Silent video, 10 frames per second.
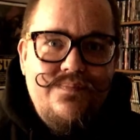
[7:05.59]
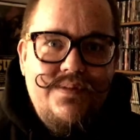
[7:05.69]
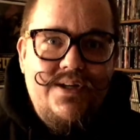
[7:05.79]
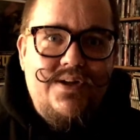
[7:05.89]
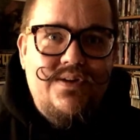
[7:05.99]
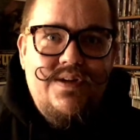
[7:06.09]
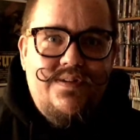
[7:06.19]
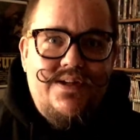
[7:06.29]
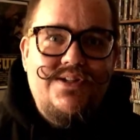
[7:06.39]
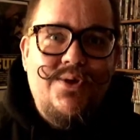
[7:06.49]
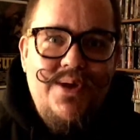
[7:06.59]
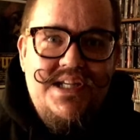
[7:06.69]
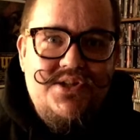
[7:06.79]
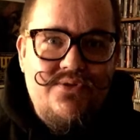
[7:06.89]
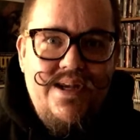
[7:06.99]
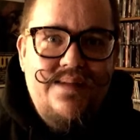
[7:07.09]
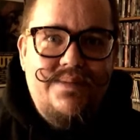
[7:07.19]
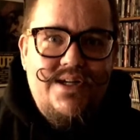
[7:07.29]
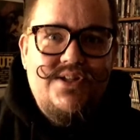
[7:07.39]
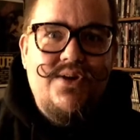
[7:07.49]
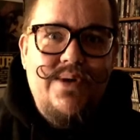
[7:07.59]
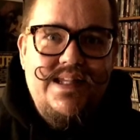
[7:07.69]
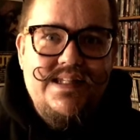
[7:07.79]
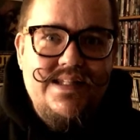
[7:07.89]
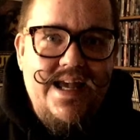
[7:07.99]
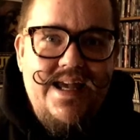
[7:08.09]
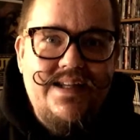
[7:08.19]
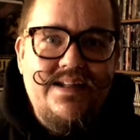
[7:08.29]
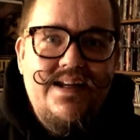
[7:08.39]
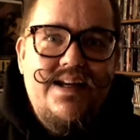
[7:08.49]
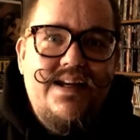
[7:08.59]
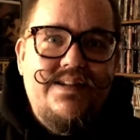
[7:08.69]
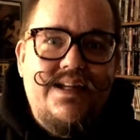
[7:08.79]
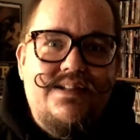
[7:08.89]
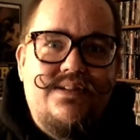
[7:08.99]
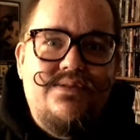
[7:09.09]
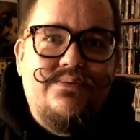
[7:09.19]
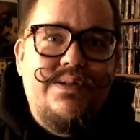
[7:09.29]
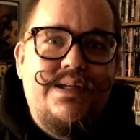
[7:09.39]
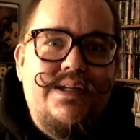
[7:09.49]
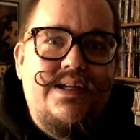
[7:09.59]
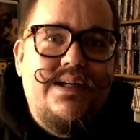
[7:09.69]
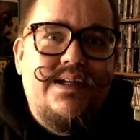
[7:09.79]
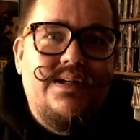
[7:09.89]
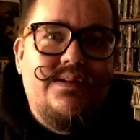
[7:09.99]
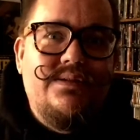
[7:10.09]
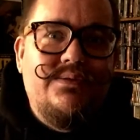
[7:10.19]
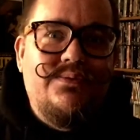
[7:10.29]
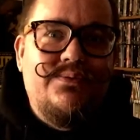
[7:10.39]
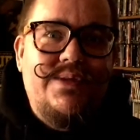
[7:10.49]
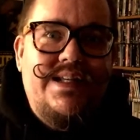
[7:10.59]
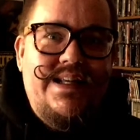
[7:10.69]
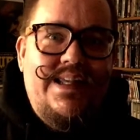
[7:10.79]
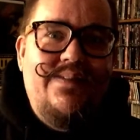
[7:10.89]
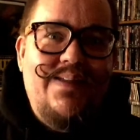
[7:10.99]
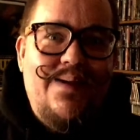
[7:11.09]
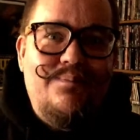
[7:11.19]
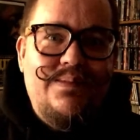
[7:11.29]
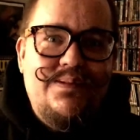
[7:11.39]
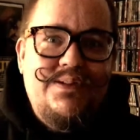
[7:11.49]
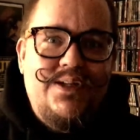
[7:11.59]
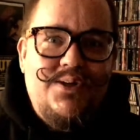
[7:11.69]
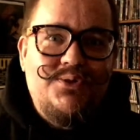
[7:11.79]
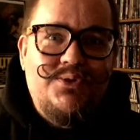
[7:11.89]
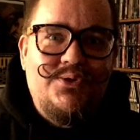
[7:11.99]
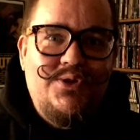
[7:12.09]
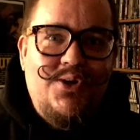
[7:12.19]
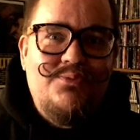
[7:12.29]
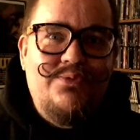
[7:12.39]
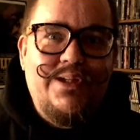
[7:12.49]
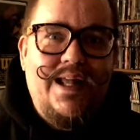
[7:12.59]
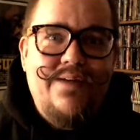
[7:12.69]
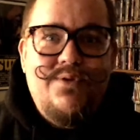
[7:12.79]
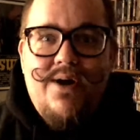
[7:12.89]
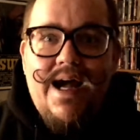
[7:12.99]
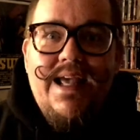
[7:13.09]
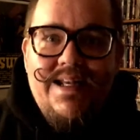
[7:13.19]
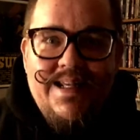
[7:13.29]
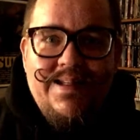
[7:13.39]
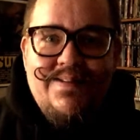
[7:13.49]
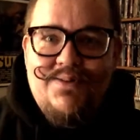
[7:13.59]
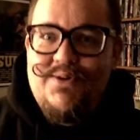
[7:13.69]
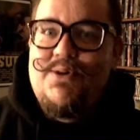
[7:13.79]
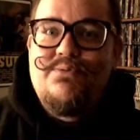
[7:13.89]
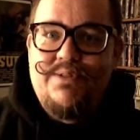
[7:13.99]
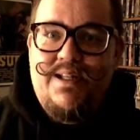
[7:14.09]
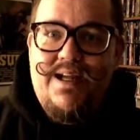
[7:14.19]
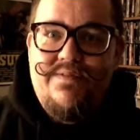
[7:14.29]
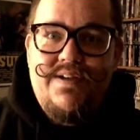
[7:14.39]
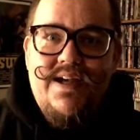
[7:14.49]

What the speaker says: You know, they're so extreme, they're so insane that we need them, you know, to cope with life, or I need it to cope with life.